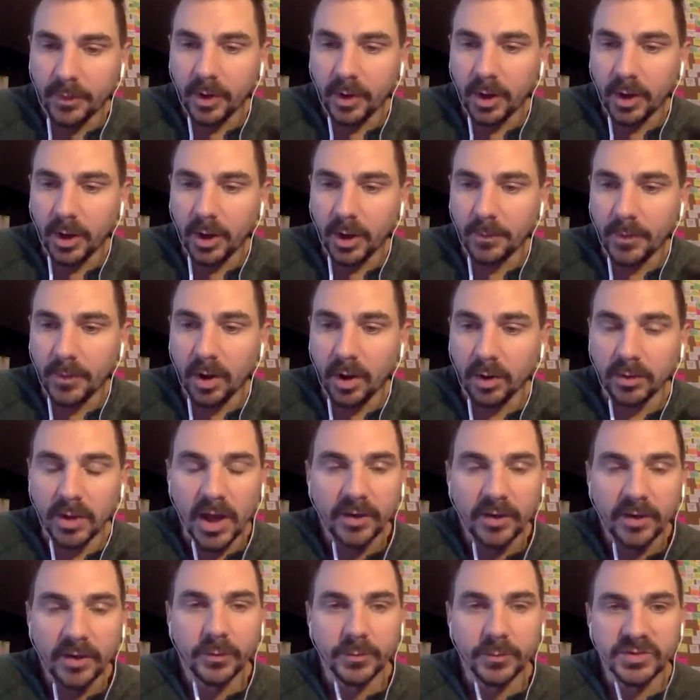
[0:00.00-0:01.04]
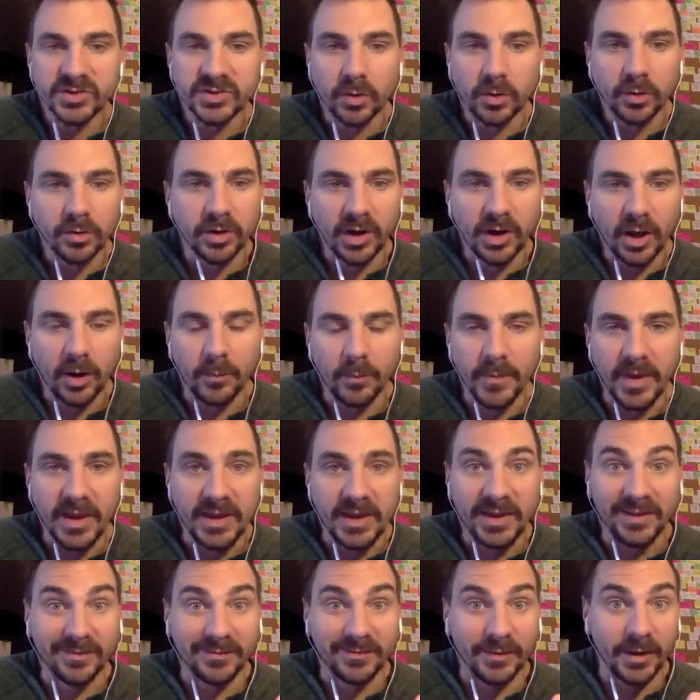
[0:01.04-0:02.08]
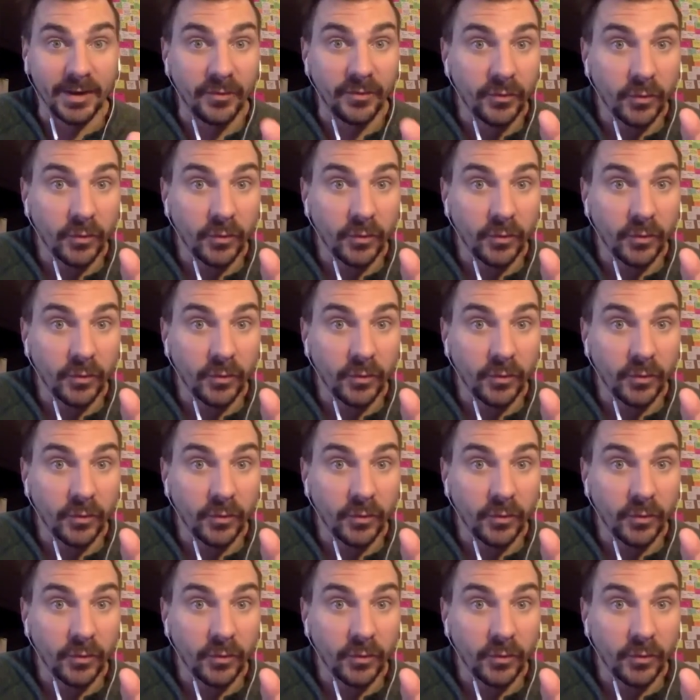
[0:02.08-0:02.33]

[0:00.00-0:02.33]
a lot of them started out making like